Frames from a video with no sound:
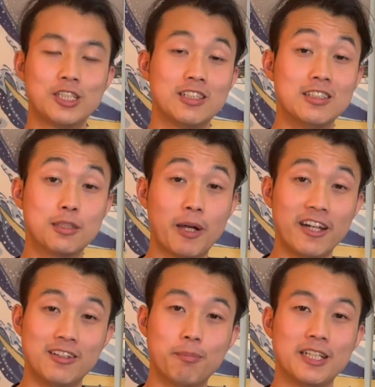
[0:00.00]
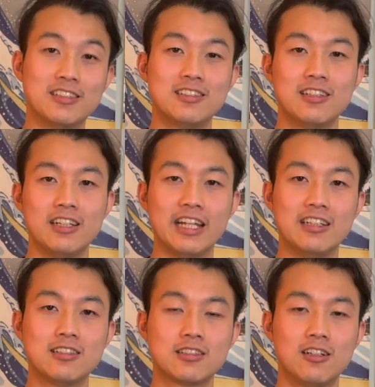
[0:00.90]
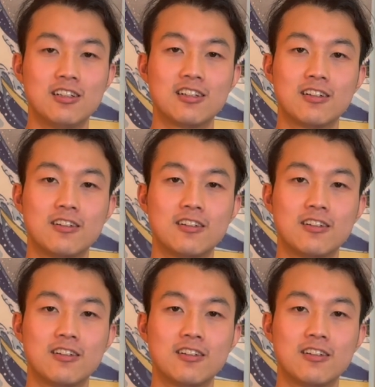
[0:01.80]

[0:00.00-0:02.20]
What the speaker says: is inspired by this 80s song.